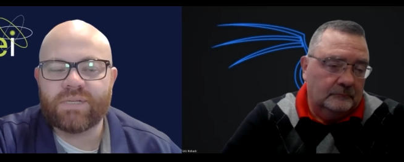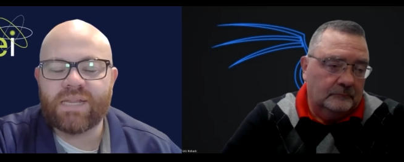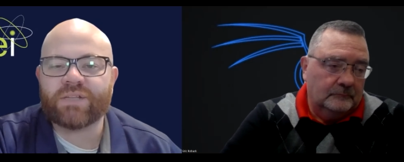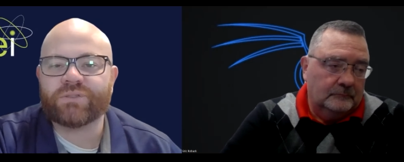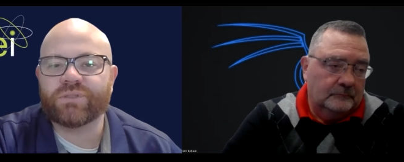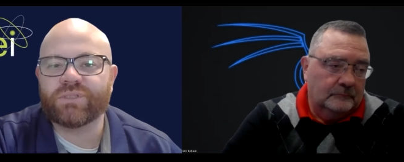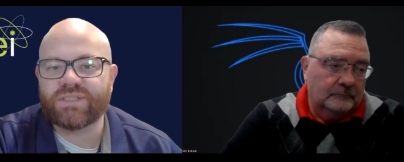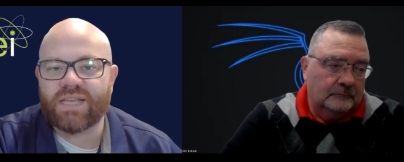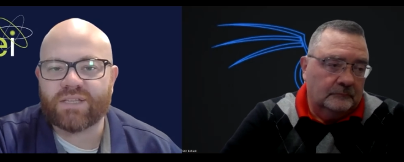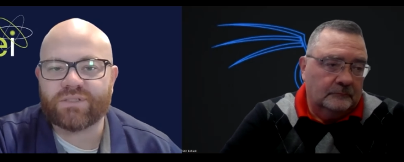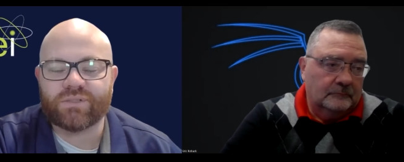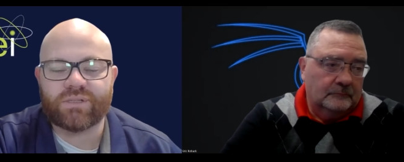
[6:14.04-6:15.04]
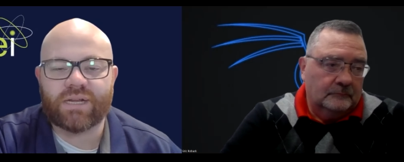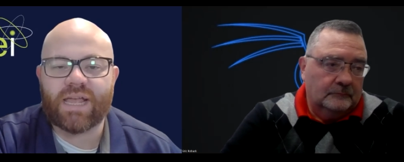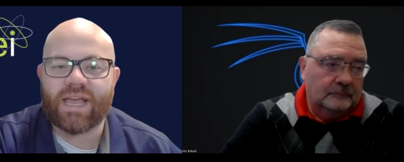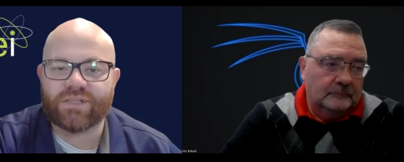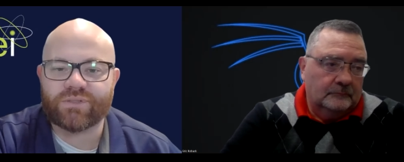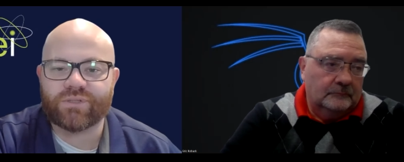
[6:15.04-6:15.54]
Speaker 1: natural disaster
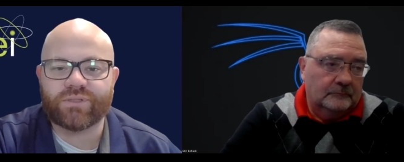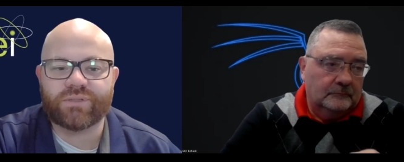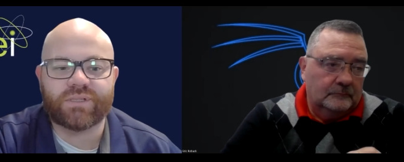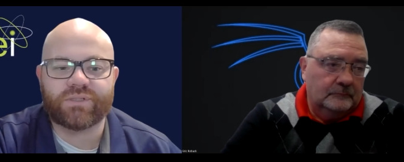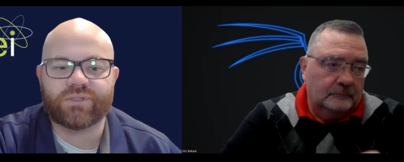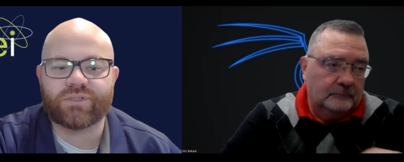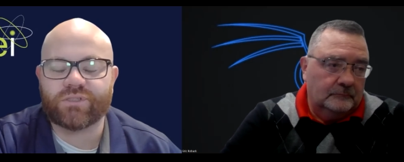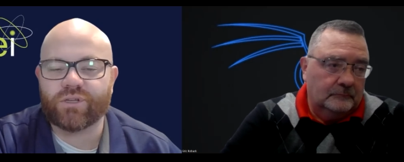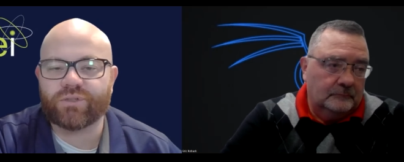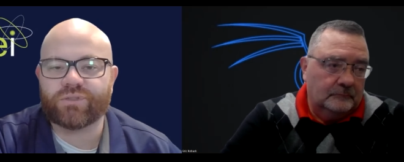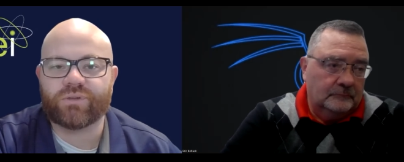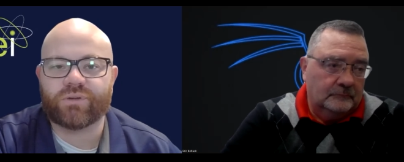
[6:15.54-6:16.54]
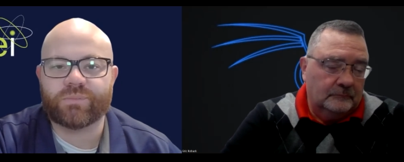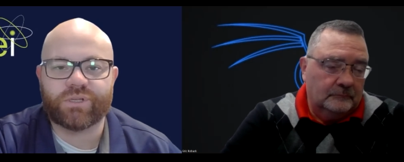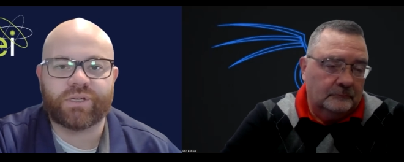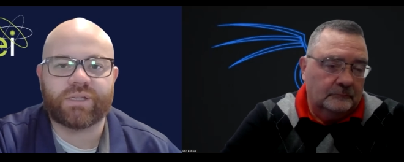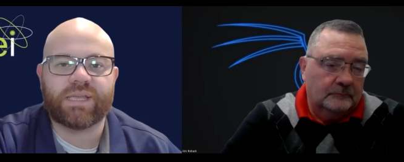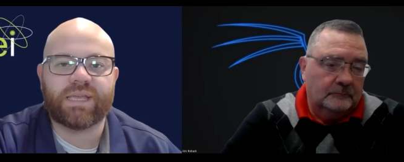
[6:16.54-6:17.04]
hazards such as snowstorms,
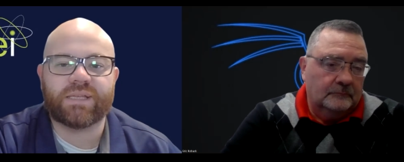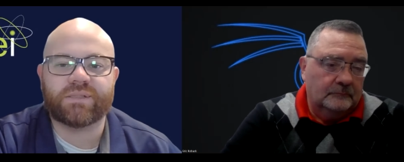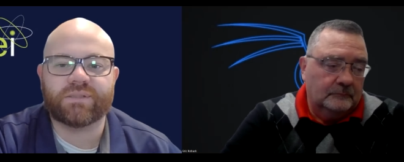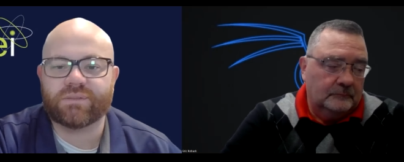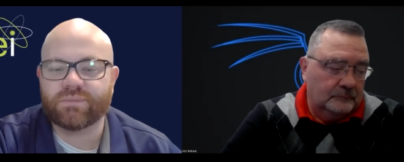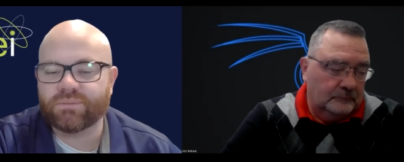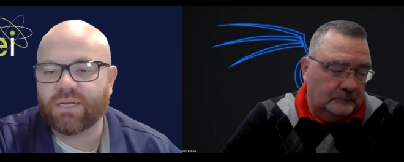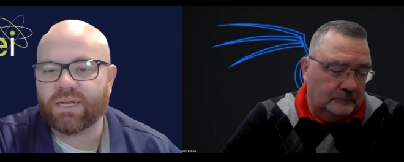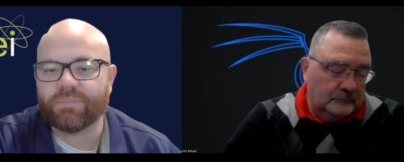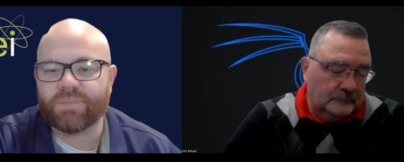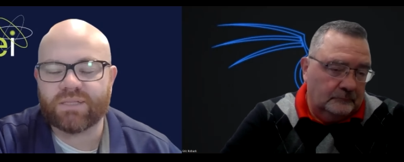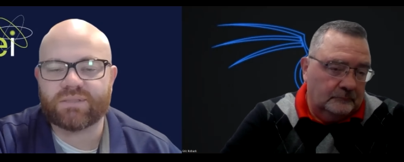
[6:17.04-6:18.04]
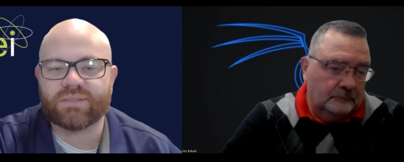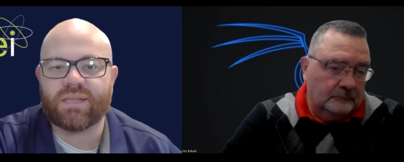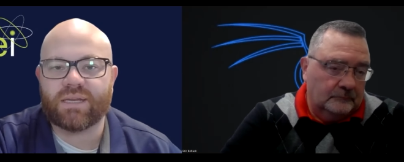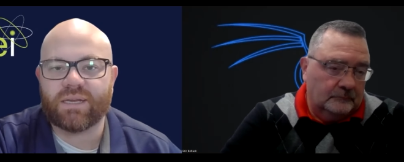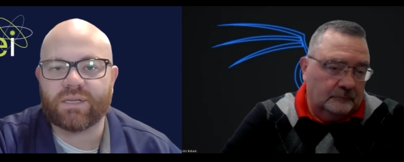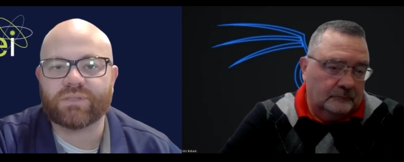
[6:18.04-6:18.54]
hurricanes, uh, things of
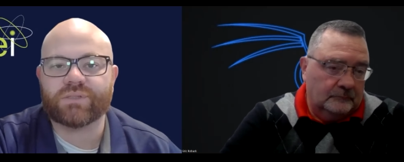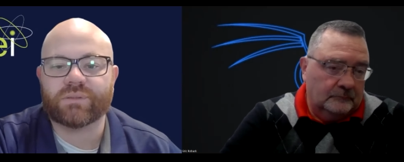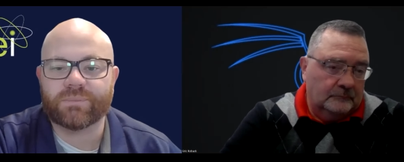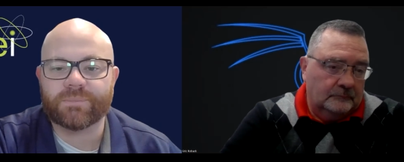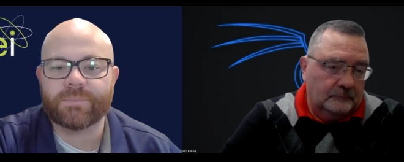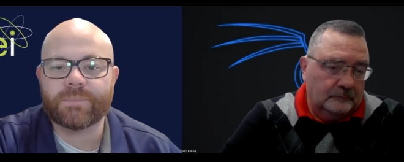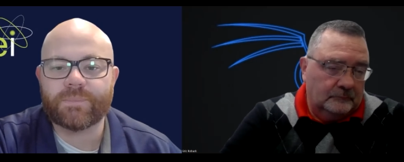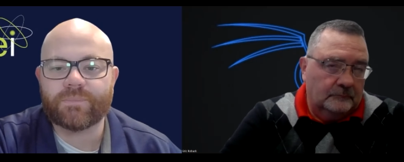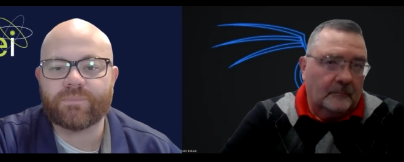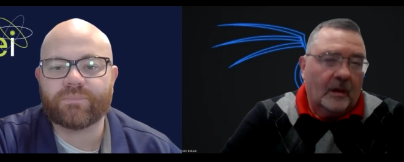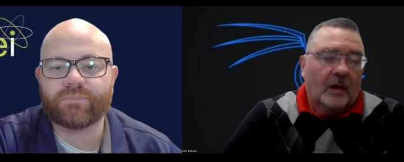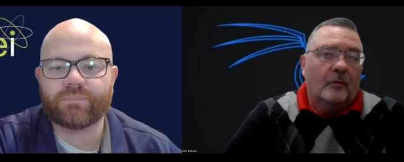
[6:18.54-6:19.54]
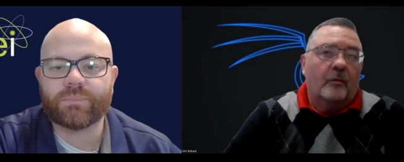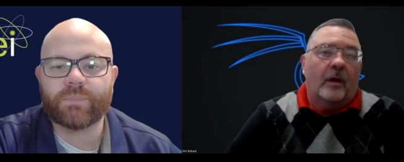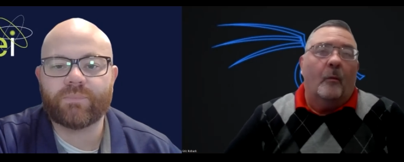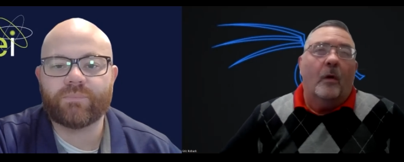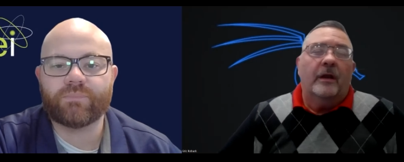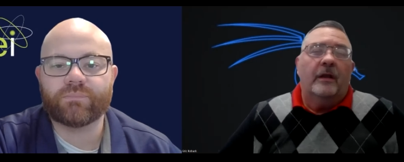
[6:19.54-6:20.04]
that nature.
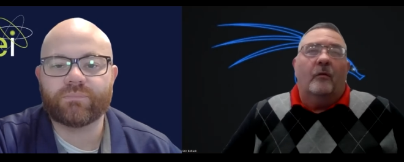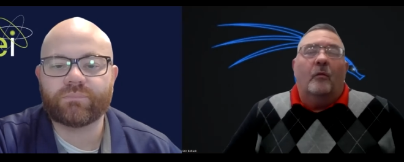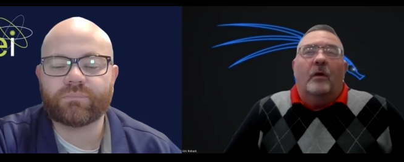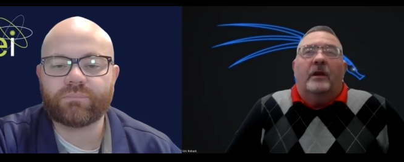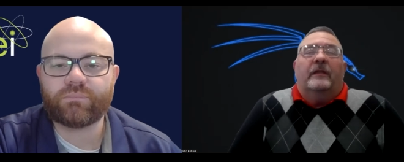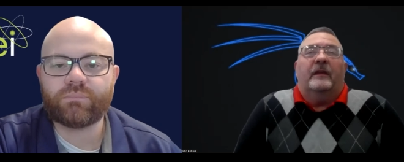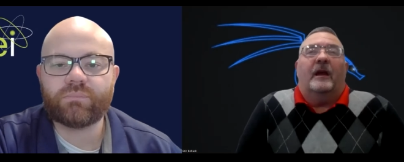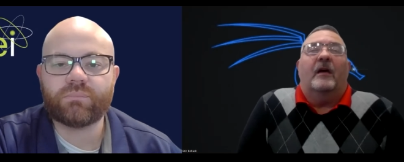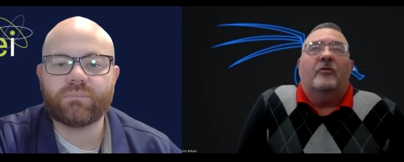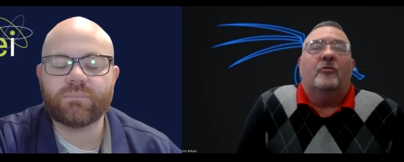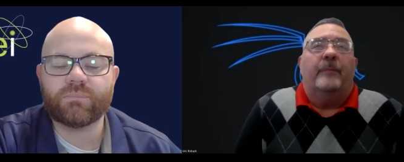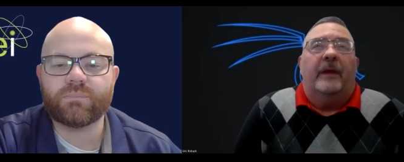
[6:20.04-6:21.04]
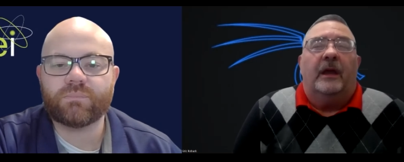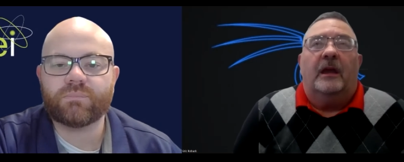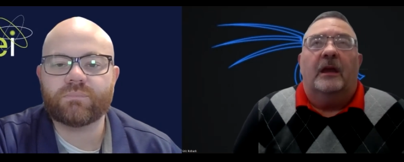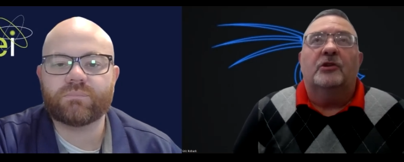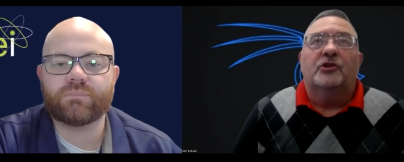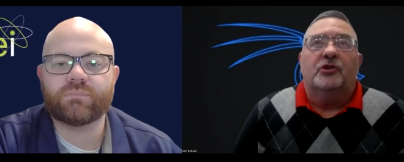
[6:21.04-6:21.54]
Speaker 2: Right. One of the one of the other big
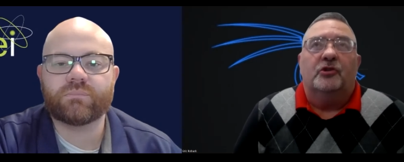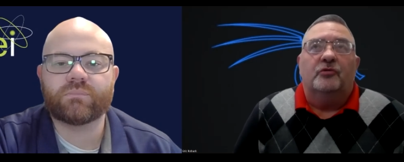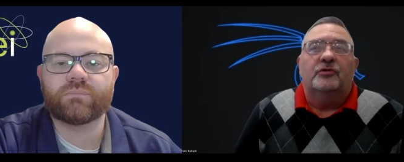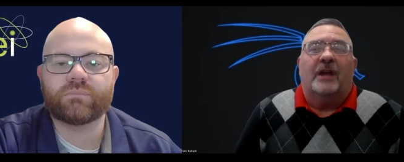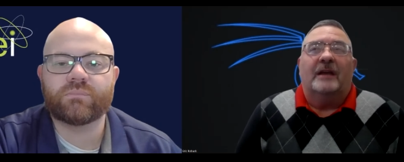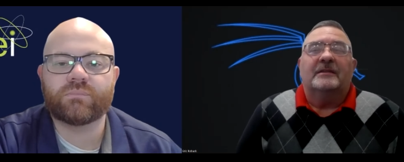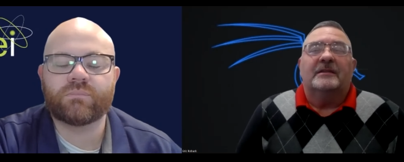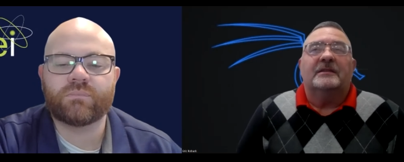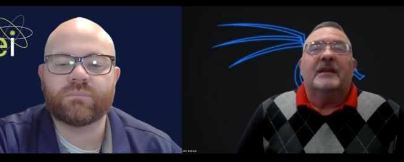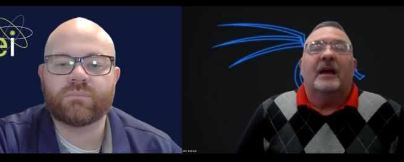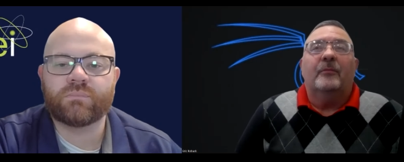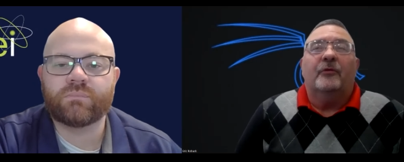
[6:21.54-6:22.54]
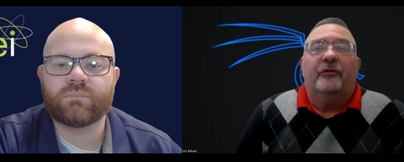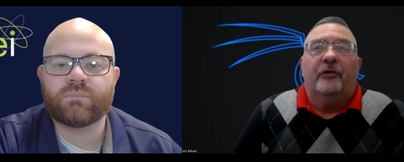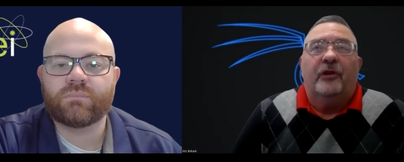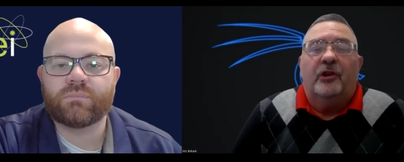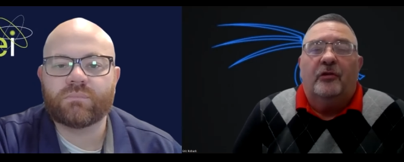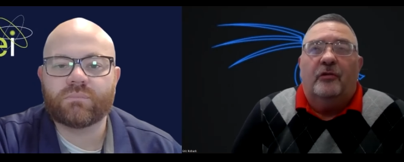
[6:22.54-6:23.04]
issues as a
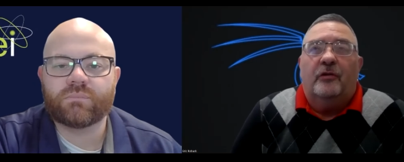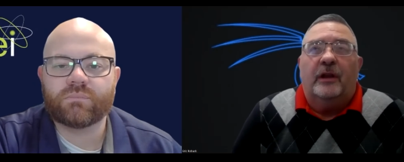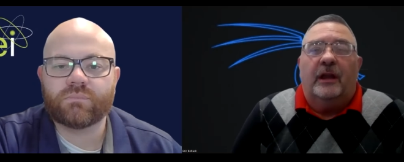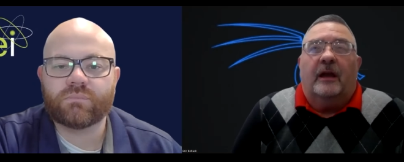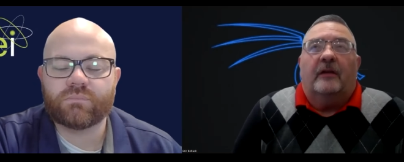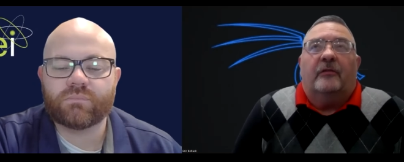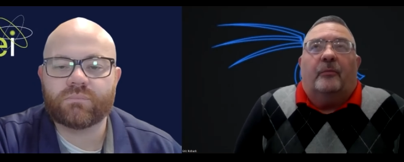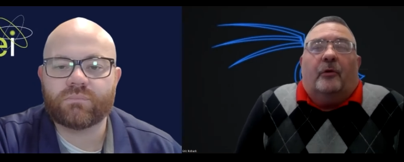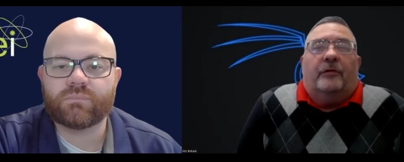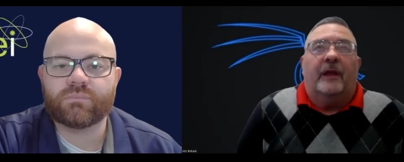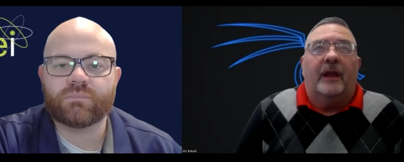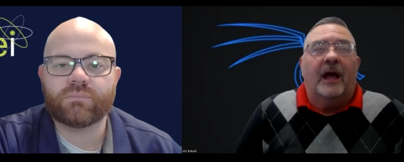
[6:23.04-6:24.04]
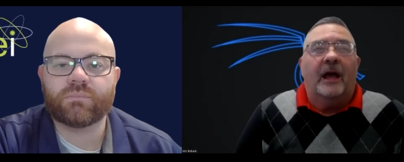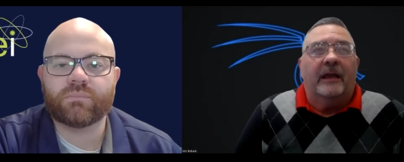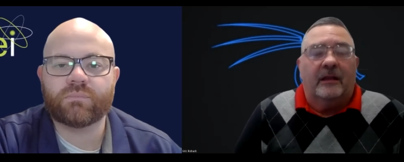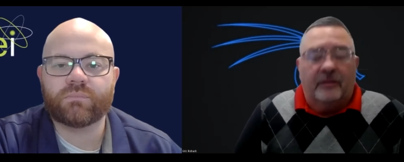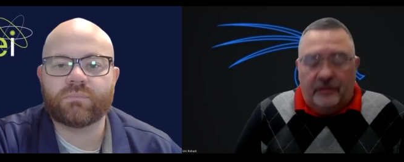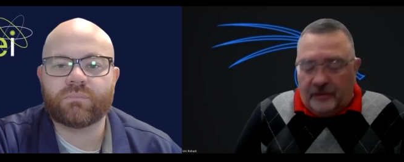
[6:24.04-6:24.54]
cybersecurity expert that I
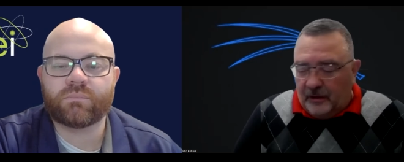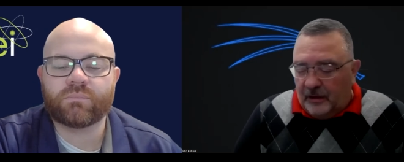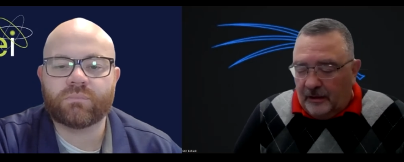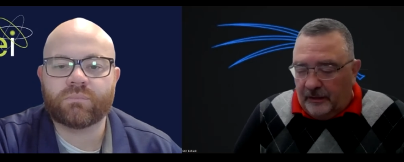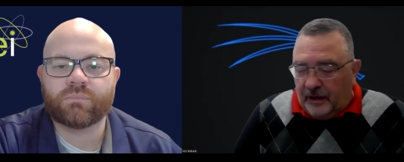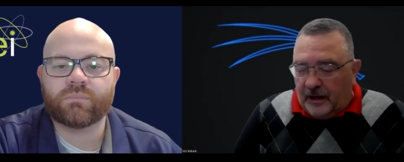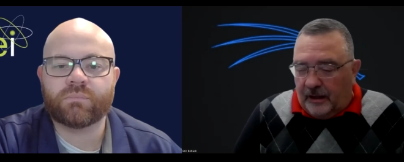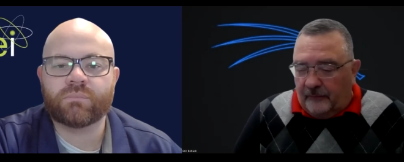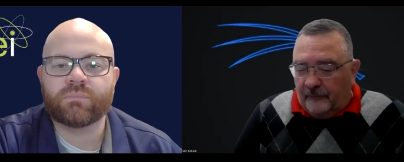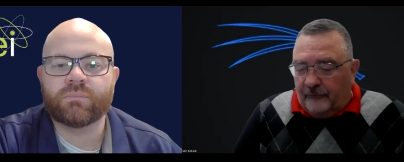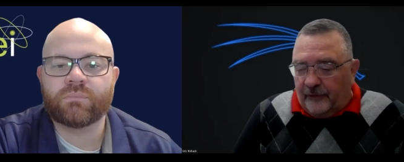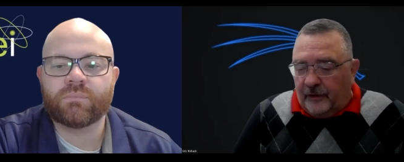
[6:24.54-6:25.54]
can that I'm